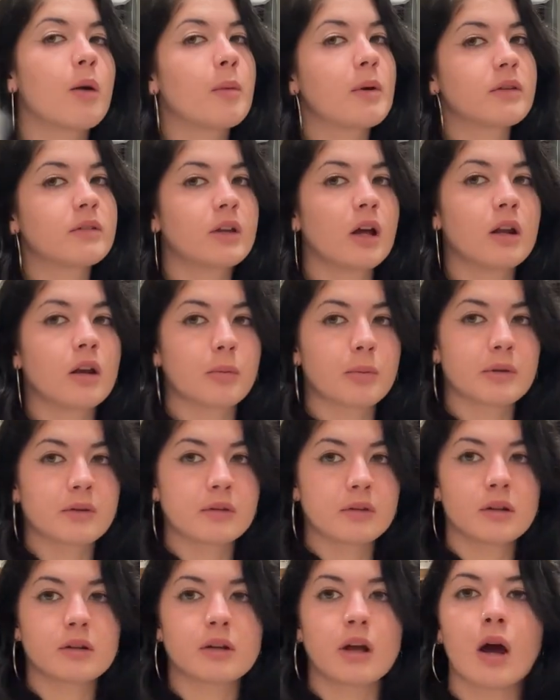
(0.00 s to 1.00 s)
I stand up and
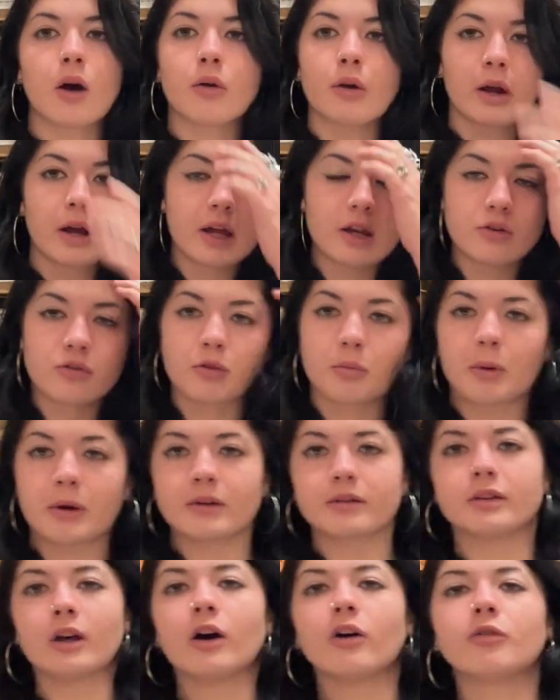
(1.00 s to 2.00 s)
sit down, I injure
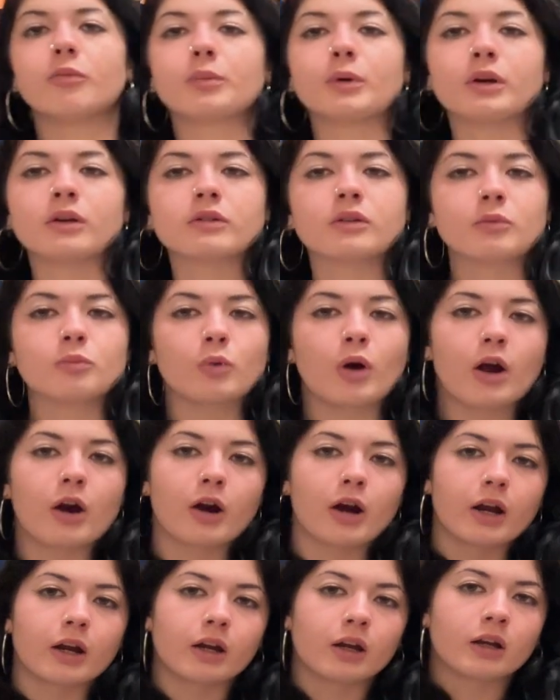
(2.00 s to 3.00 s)
myself because I'm
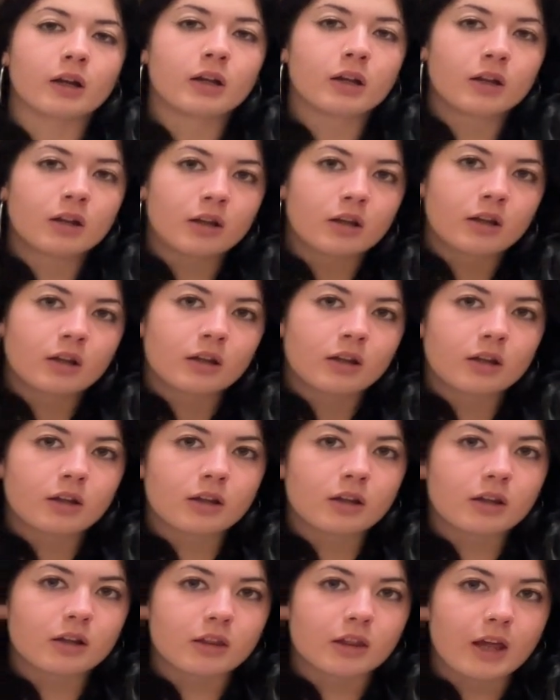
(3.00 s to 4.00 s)
wearing
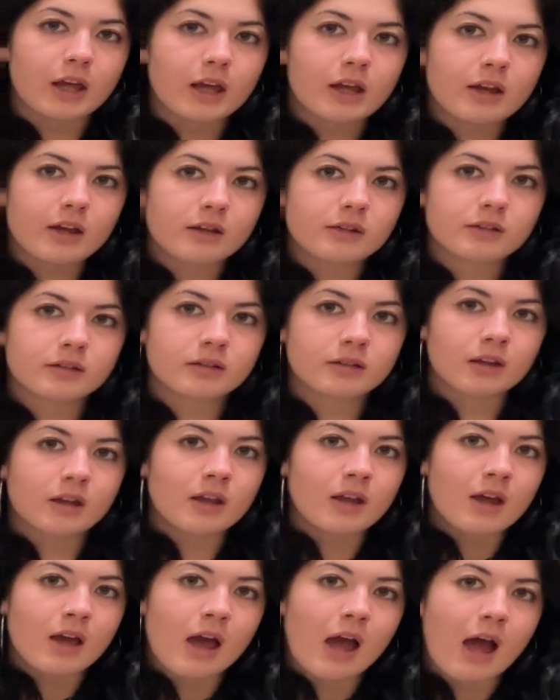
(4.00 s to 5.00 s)
these.
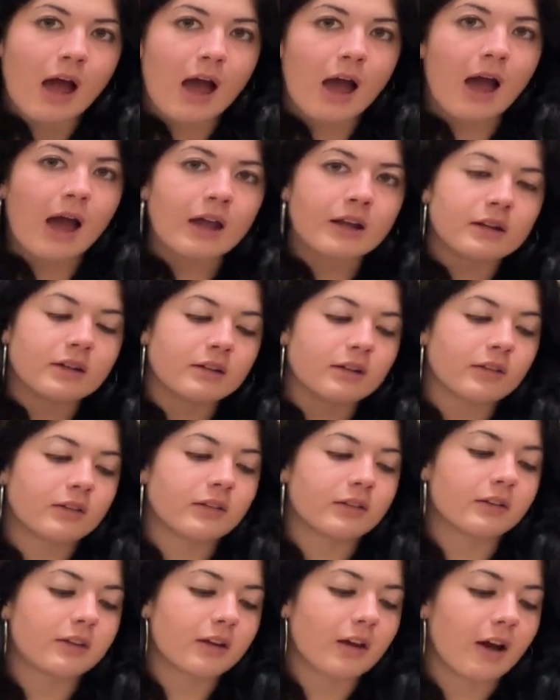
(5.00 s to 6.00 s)
And
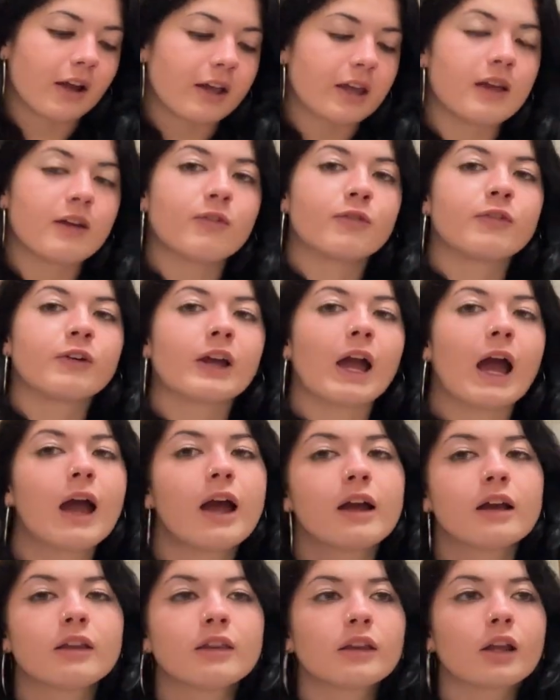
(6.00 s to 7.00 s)
I keep
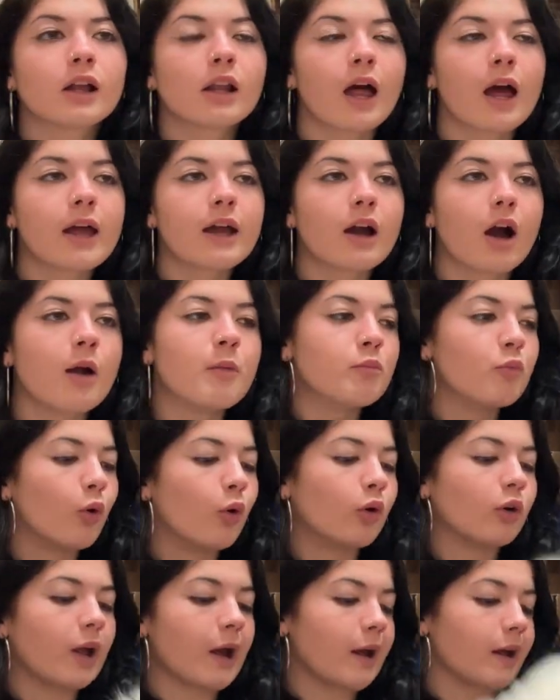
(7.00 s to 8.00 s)
forgetting that, like, I'm
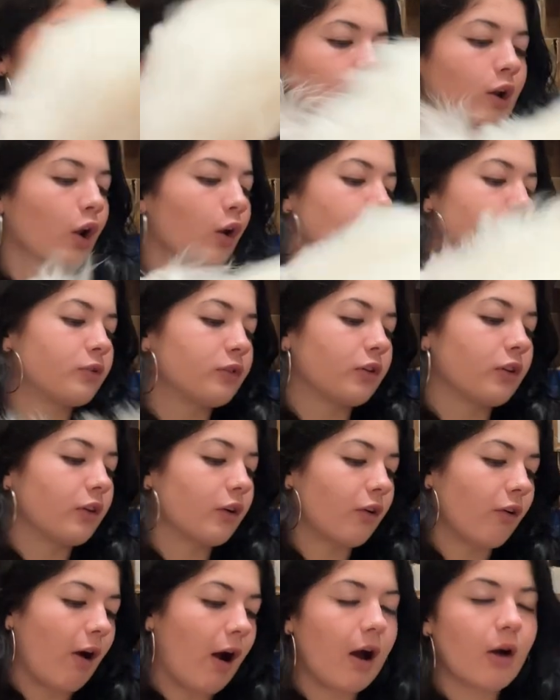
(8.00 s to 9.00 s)
not, like, close to the
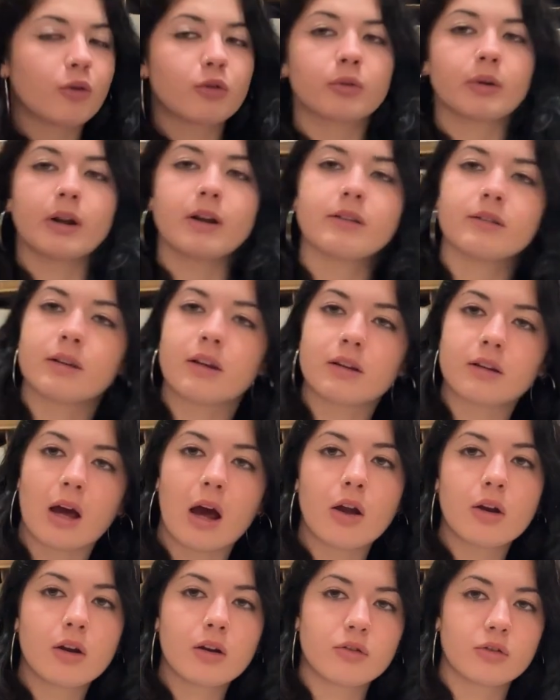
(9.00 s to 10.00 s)
ground when I sit
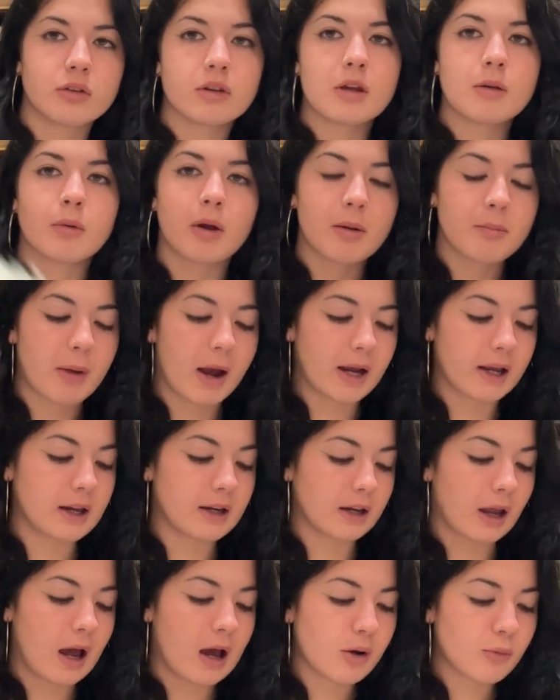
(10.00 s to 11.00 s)
down. I just keep, like,
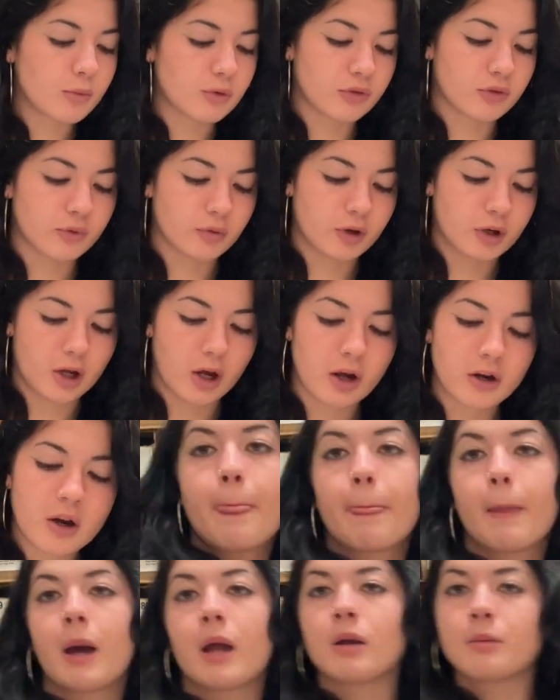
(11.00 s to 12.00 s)
banging down, which is really good.
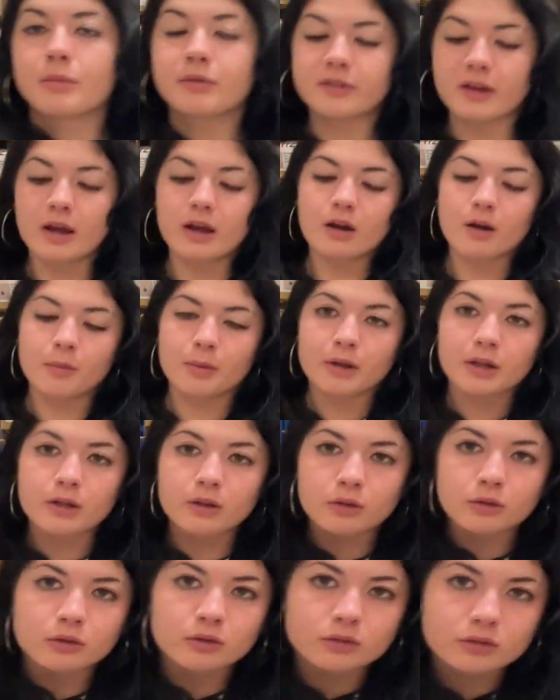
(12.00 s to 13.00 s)
And I'm setting up a
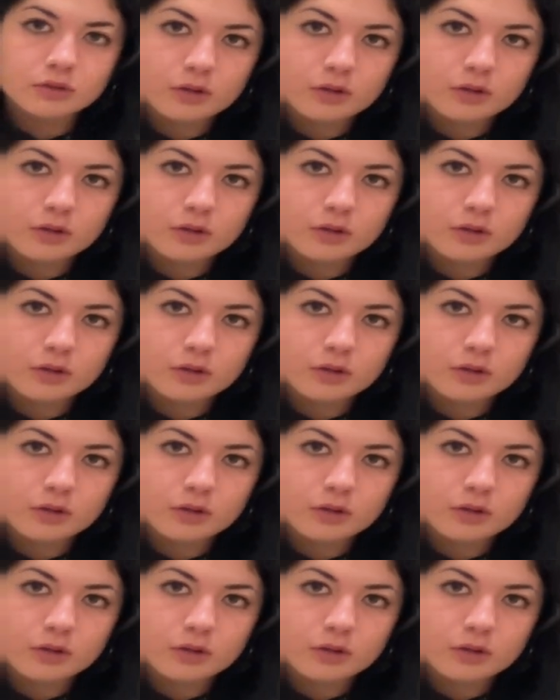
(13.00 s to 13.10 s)
little